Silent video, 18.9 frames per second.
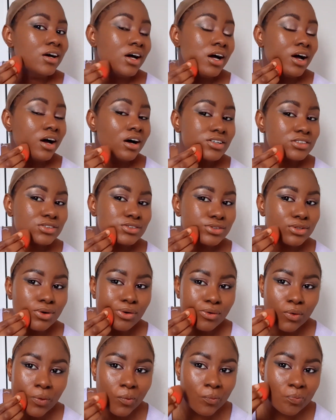
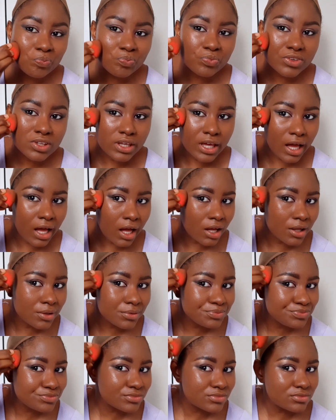So yeah,
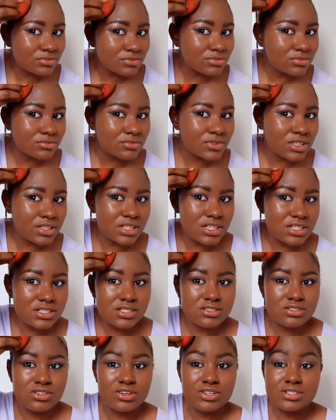this is
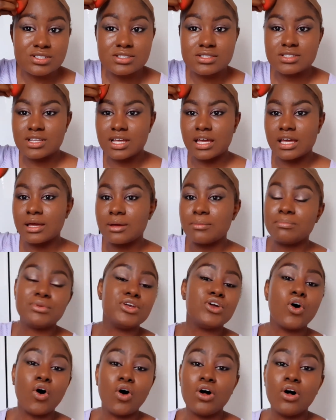not a be
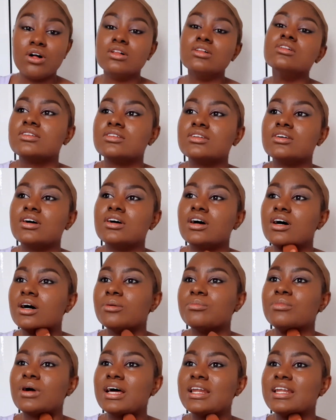all
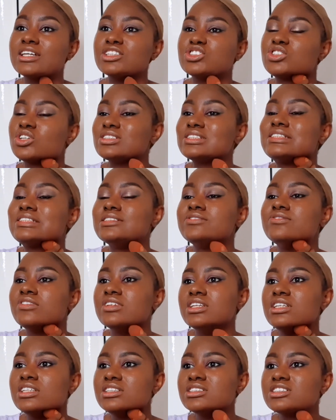an exhaustive
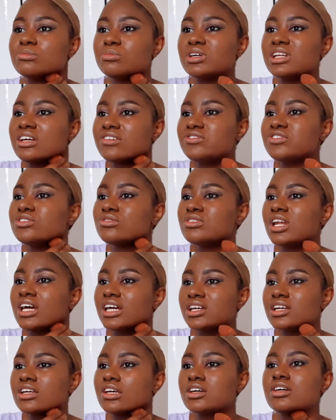list, but I feel like
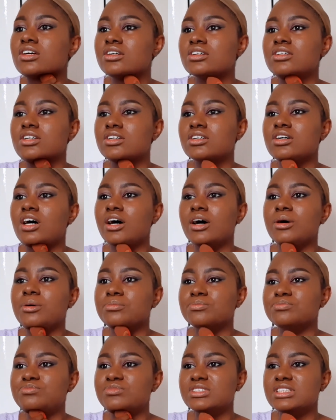
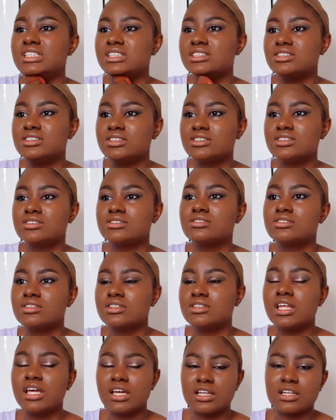this
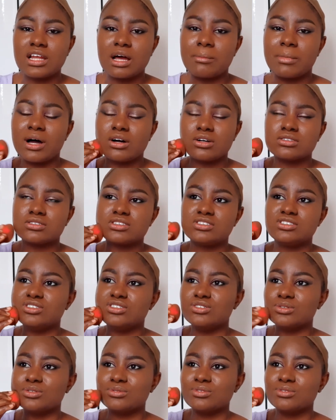thing about, you know,